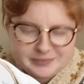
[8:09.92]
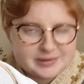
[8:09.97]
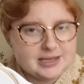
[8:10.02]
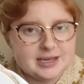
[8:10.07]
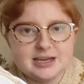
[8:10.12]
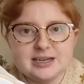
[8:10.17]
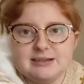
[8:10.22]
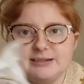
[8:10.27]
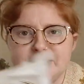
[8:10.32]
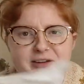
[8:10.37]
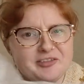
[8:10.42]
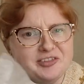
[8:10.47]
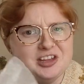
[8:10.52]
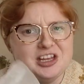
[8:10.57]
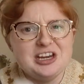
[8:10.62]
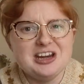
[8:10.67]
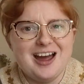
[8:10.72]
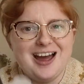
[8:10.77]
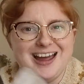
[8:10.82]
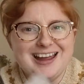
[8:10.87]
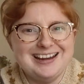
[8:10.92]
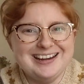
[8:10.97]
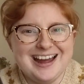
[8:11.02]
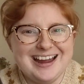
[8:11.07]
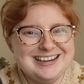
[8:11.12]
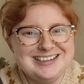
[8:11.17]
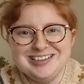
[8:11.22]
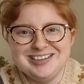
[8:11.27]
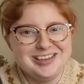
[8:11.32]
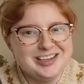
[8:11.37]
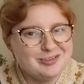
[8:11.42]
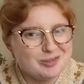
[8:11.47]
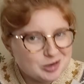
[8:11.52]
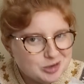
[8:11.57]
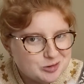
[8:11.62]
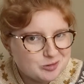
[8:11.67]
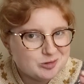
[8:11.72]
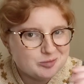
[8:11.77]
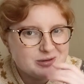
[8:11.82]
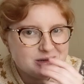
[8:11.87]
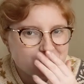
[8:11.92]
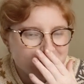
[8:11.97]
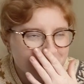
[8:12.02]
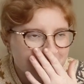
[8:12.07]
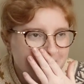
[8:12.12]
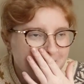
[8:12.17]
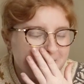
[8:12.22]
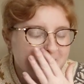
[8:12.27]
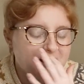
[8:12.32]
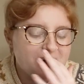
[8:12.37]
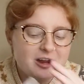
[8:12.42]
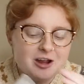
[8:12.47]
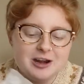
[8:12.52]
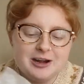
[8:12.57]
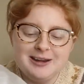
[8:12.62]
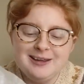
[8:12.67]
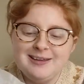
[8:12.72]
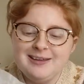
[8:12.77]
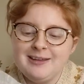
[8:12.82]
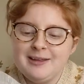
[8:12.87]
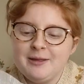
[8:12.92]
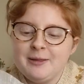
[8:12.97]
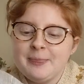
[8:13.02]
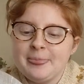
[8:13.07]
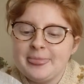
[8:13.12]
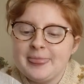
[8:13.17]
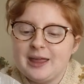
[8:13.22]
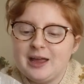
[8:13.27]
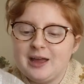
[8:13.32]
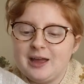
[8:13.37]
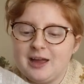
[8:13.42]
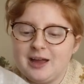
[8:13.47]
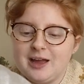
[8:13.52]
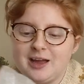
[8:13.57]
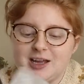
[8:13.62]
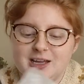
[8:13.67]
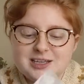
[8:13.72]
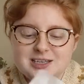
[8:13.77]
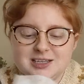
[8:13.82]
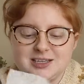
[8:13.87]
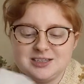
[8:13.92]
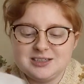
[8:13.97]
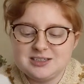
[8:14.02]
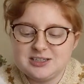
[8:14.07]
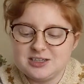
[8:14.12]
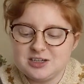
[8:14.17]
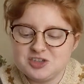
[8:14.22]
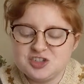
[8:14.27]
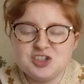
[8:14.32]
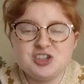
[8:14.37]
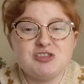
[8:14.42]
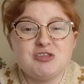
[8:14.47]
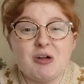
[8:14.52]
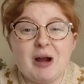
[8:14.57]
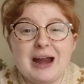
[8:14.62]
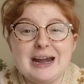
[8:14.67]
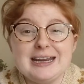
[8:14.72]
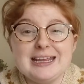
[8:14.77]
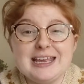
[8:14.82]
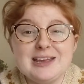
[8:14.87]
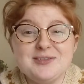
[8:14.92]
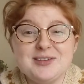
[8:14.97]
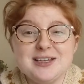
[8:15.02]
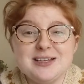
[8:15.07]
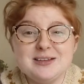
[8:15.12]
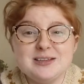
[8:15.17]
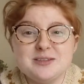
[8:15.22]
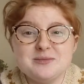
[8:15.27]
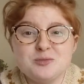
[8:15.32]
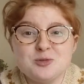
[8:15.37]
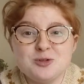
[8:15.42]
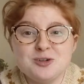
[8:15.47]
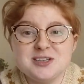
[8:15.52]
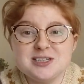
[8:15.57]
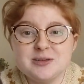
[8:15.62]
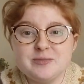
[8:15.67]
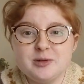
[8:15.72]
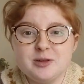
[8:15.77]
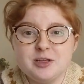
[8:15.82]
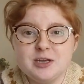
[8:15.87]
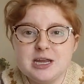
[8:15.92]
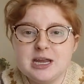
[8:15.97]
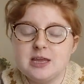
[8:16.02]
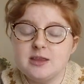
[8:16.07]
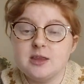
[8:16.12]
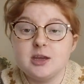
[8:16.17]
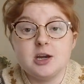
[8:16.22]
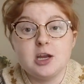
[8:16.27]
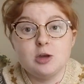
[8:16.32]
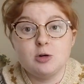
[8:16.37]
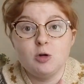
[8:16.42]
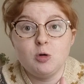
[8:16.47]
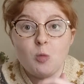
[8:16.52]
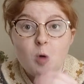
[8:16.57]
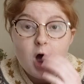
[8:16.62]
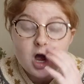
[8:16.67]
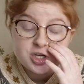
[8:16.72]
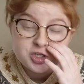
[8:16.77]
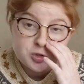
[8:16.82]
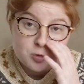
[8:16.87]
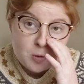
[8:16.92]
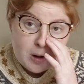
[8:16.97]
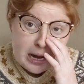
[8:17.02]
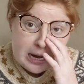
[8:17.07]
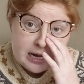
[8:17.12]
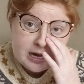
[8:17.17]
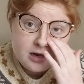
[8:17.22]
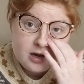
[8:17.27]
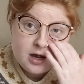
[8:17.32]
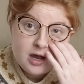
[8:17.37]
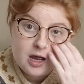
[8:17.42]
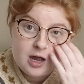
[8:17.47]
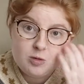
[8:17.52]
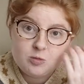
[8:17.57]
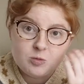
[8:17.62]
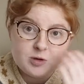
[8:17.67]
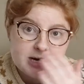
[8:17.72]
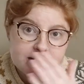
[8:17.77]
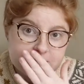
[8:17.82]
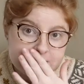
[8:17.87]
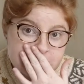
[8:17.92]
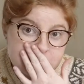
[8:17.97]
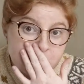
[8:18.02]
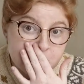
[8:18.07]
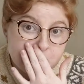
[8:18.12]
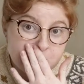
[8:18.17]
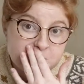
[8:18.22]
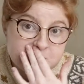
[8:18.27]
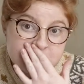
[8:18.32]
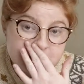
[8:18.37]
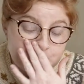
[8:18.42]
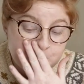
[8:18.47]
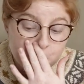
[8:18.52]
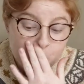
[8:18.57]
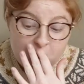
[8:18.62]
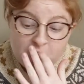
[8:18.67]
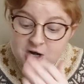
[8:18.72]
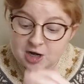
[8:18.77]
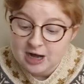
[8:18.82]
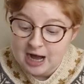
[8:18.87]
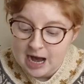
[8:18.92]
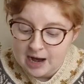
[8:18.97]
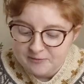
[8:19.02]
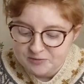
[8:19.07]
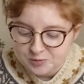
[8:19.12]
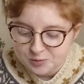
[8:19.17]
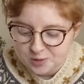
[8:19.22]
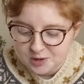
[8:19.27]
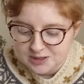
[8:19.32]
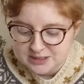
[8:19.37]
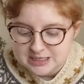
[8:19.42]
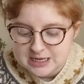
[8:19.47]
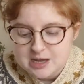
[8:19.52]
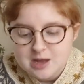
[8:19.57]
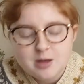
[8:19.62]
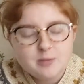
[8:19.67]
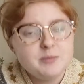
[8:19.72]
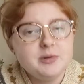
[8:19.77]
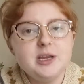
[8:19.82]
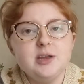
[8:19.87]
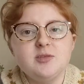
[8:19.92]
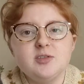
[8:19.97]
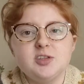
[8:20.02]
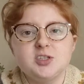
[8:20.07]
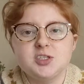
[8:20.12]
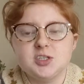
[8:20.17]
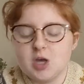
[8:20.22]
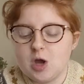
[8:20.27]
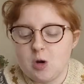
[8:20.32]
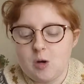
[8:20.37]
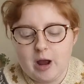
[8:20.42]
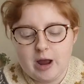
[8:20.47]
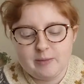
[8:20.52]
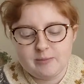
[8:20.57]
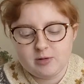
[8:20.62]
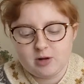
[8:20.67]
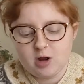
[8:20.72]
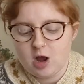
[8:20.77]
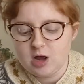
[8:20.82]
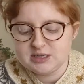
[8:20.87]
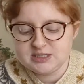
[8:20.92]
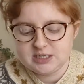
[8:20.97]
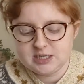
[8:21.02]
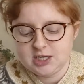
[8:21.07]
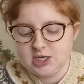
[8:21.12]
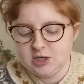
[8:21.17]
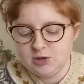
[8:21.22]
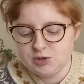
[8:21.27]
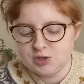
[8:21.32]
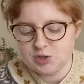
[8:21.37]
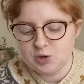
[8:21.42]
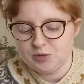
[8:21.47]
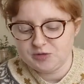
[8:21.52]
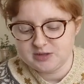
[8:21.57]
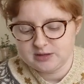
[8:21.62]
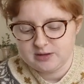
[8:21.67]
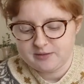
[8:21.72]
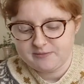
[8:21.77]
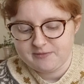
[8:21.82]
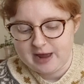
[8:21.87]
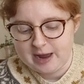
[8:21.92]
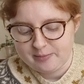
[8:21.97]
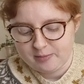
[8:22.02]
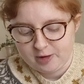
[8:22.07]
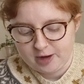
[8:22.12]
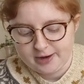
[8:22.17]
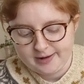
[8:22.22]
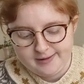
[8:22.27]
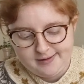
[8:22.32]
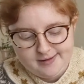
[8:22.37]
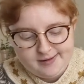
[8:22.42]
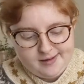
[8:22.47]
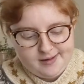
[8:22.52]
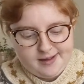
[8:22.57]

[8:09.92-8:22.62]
Yeah, definitely not ideally what you would be embroidering on. To try to give it some more stability, and then it'll wash away when I soak this in water afterwards. But even so, I'm causing huge holes in the fabric.